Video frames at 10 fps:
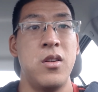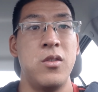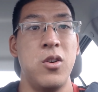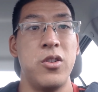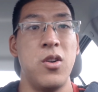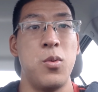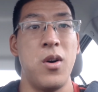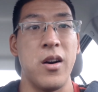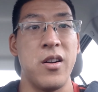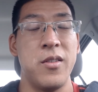you are doing
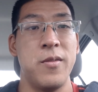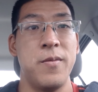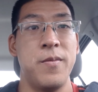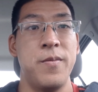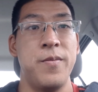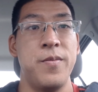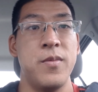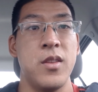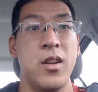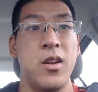work.
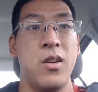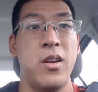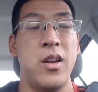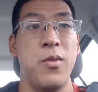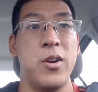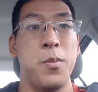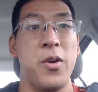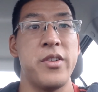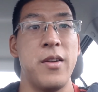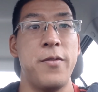And when you're
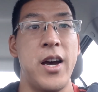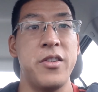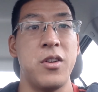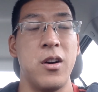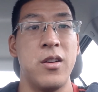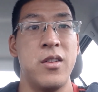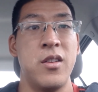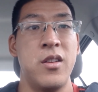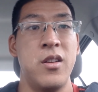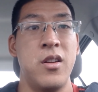pushing it faster,
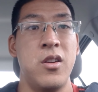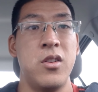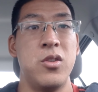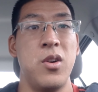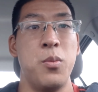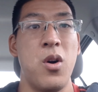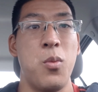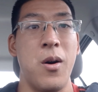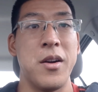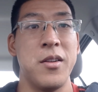you're doing more
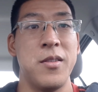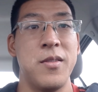work.